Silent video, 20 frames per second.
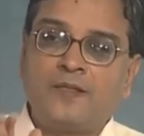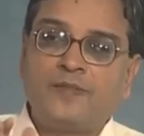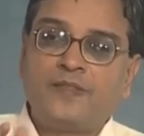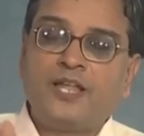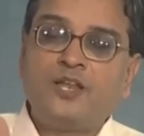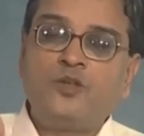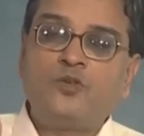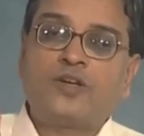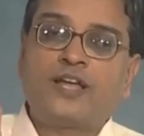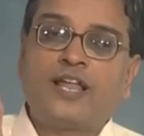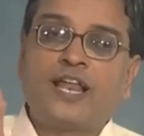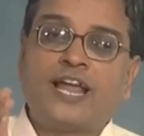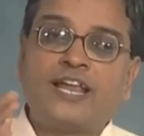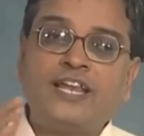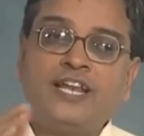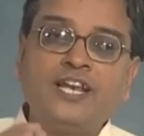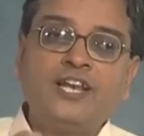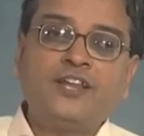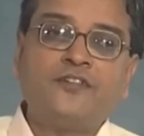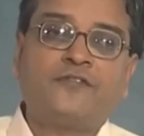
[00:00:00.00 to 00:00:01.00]
then you can
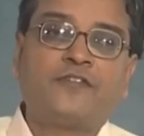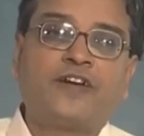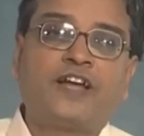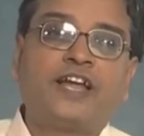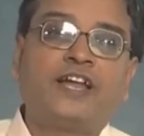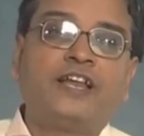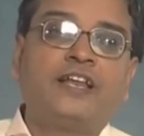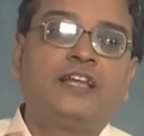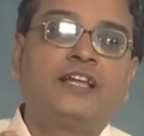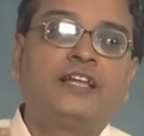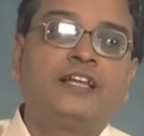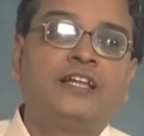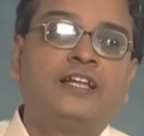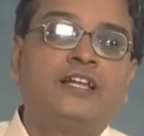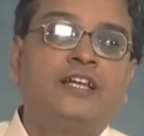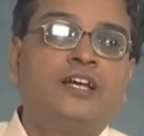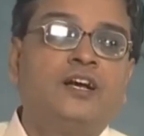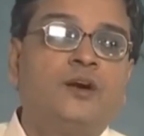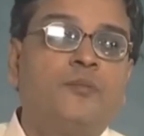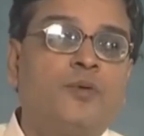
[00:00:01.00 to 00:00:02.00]
identify
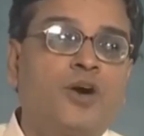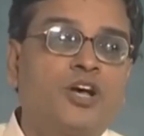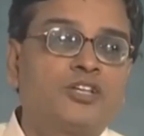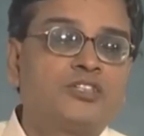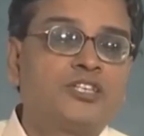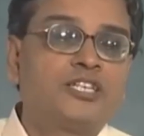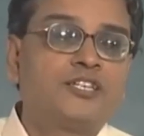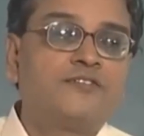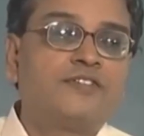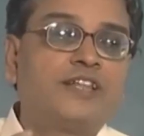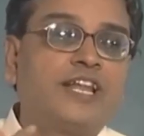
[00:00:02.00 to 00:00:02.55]
positive